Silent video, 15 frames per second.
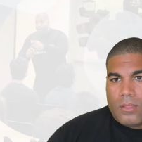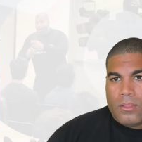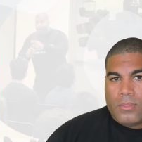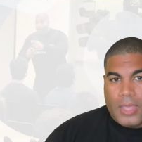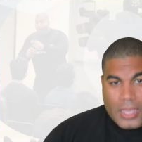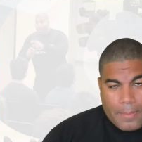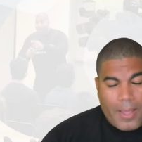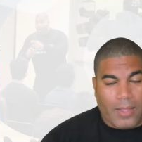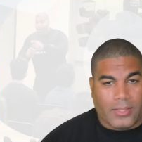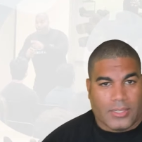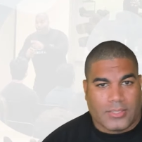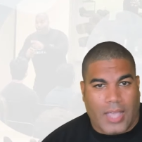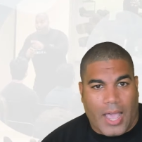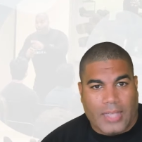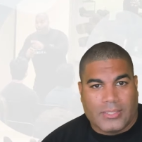Think about this,
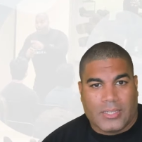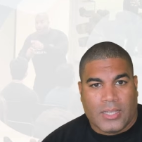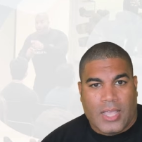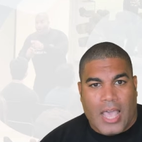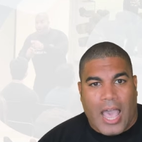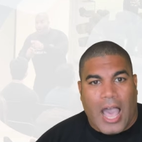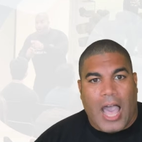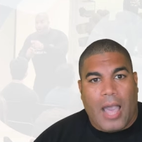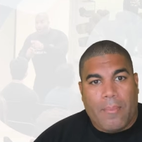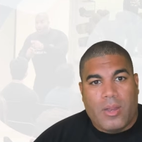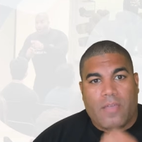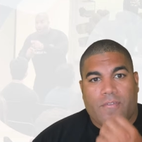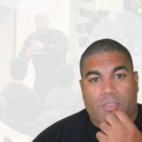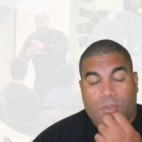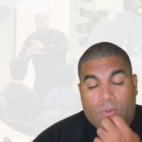guys. How many
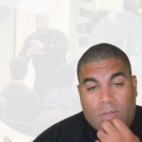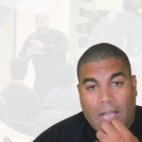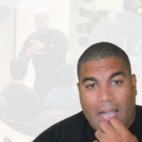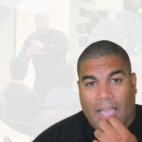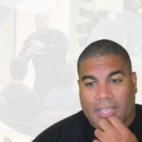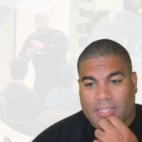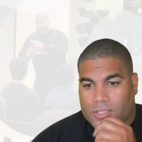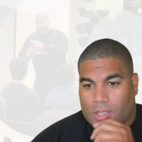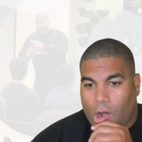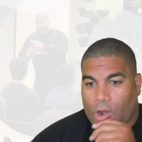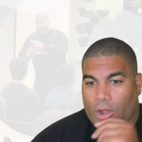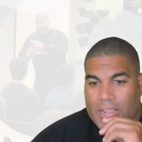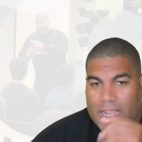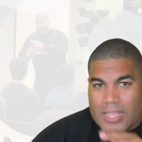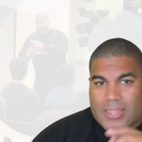of you guys
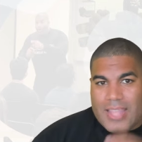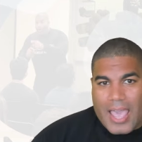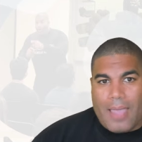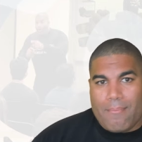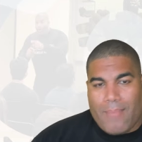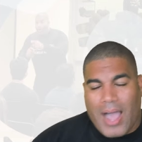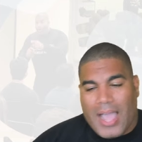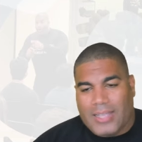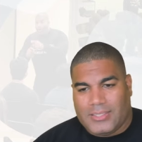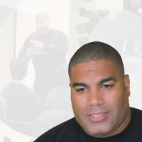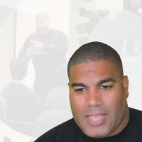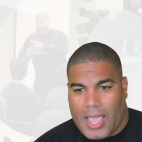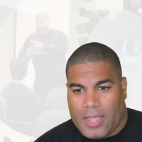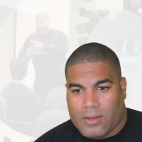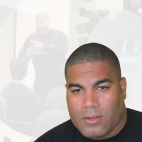are in that
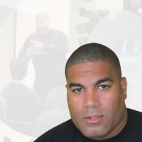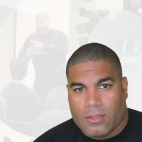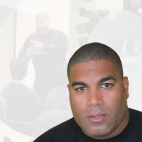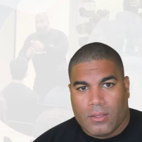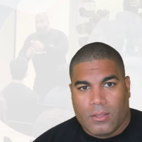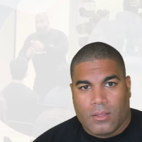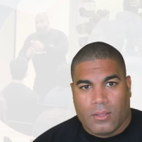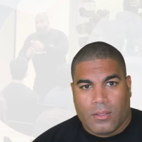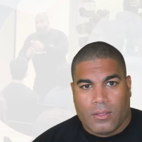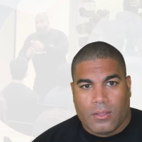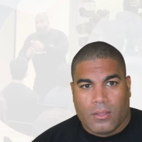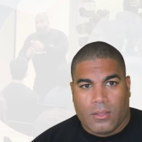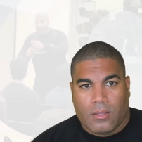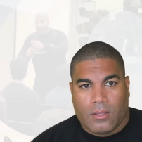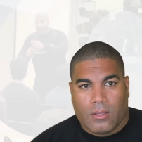mindset?
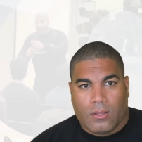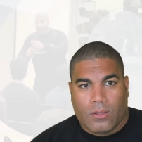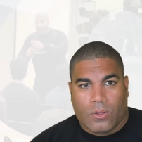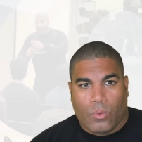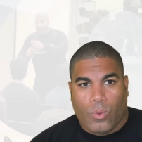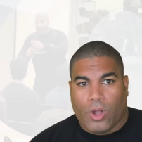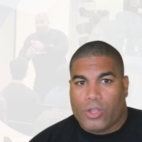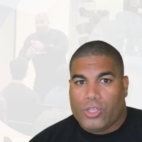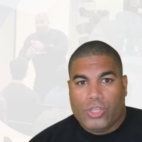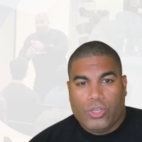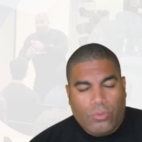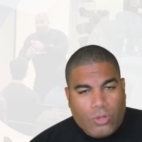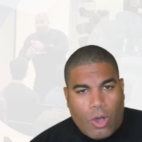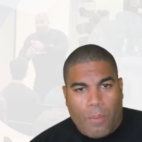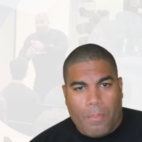where
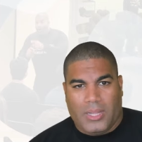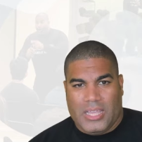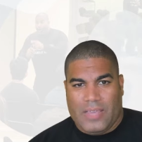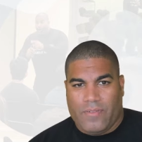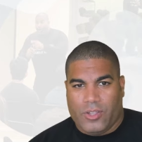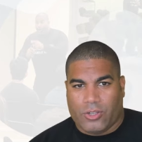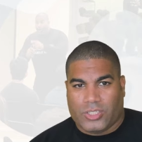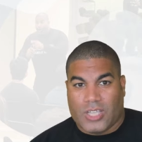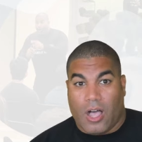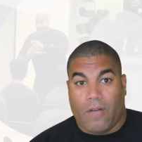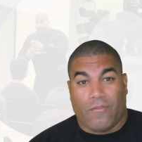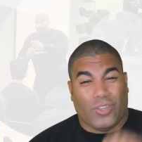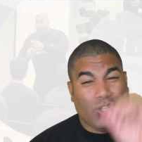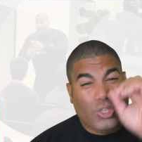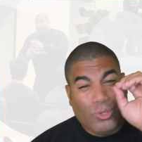you don't believe in
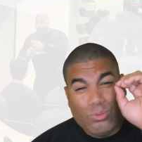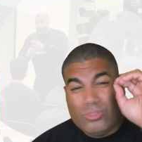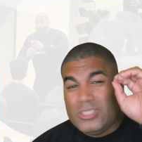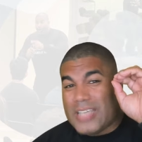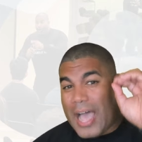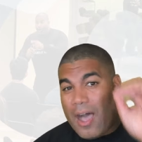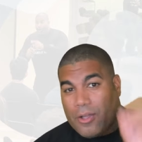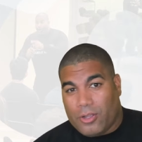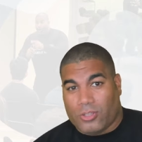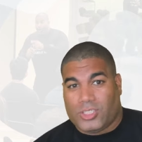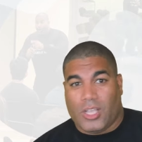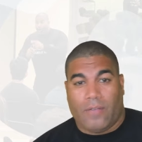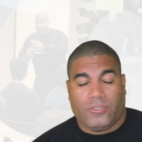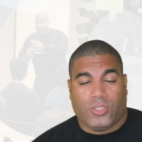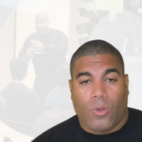yourself. You doubt
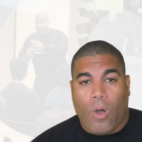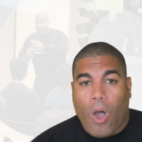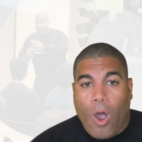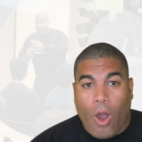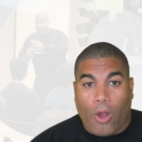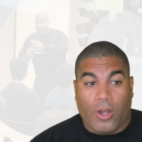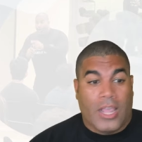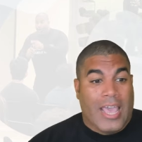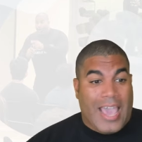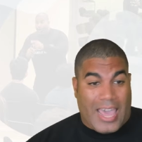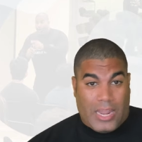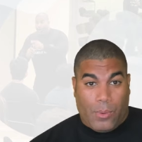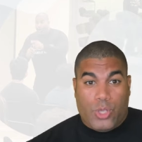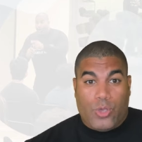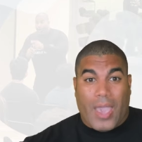yourself so hard. And
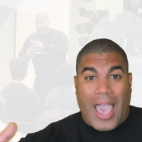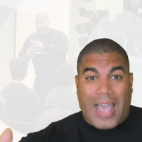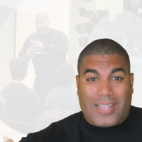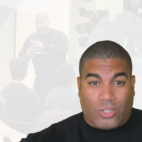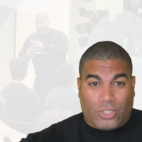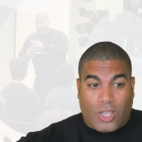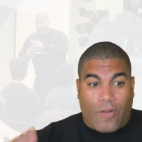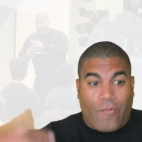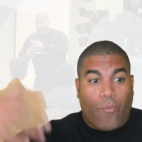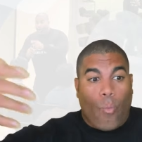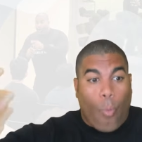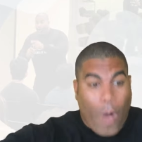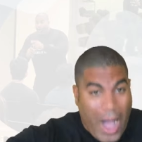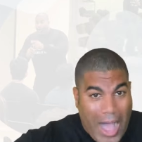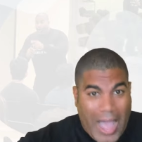then when you ask yourself
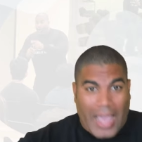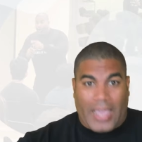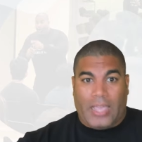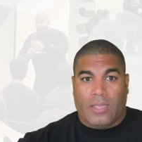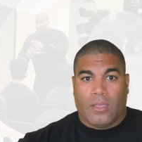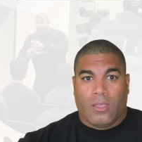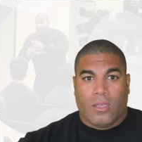why